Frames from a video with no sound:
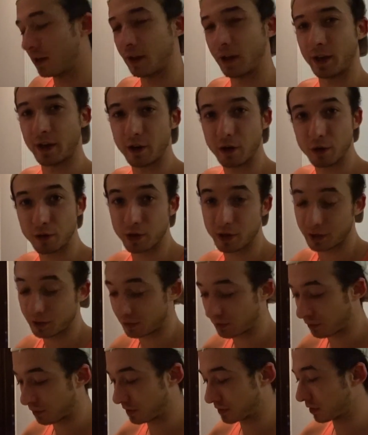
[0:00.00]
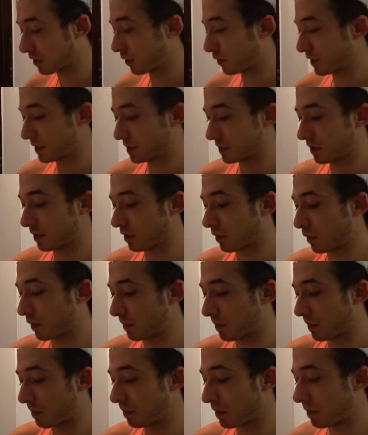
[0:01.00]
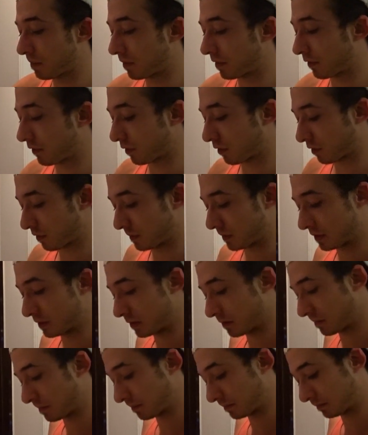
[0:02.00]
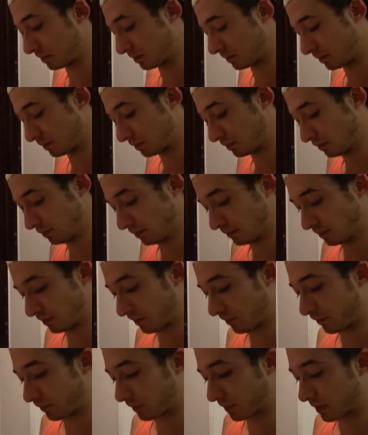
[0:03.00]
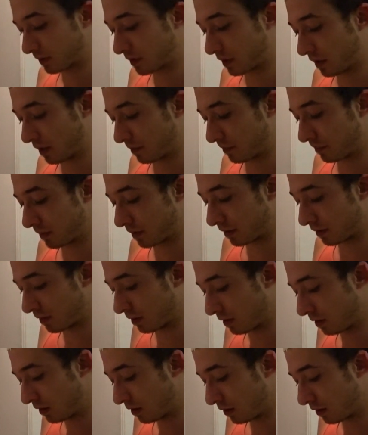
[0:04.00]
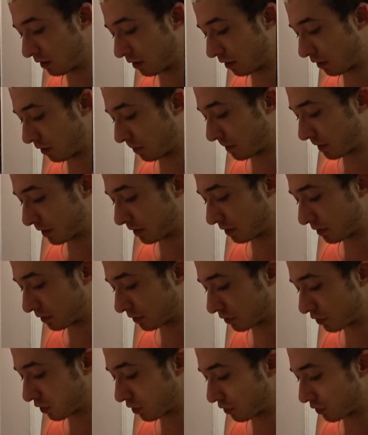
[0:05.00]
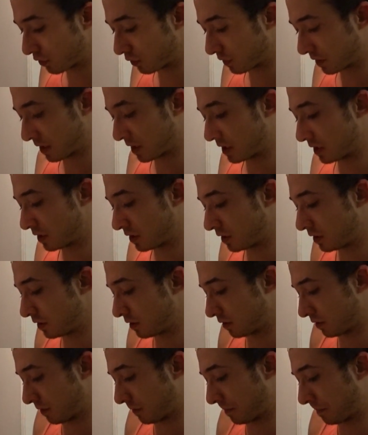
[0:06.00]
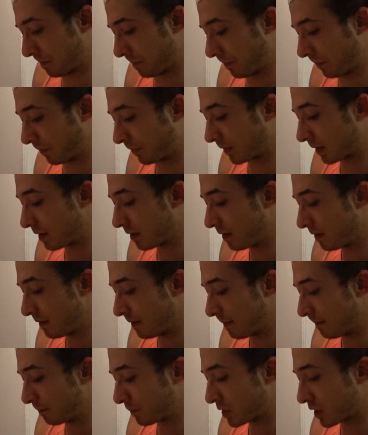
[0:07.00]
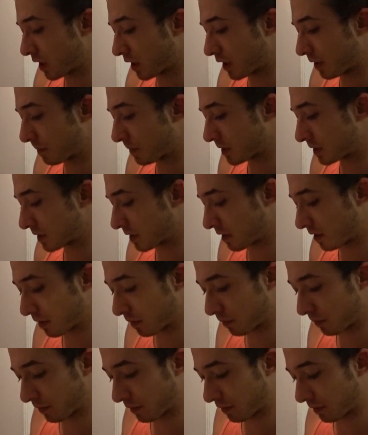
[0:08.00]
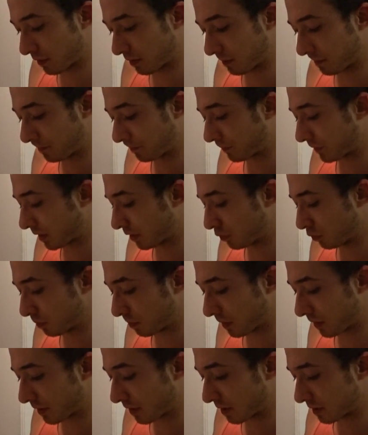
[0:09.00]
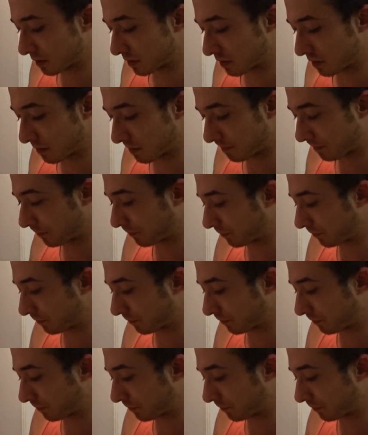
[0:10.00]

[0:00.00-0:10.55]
And I already know, as always, that there will be people in the comments telling me, oh my god, no, you can't eat chana masala with the aloo paratha.